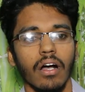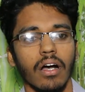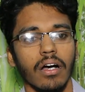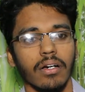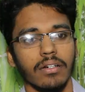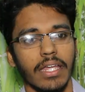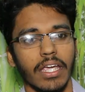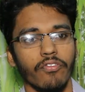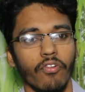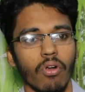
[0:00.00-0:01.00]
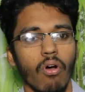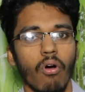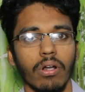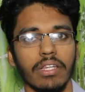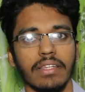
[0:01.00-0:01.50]
uh, take it for
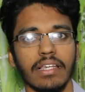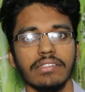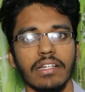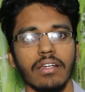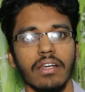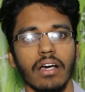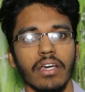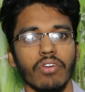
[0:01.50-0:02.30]
all the things and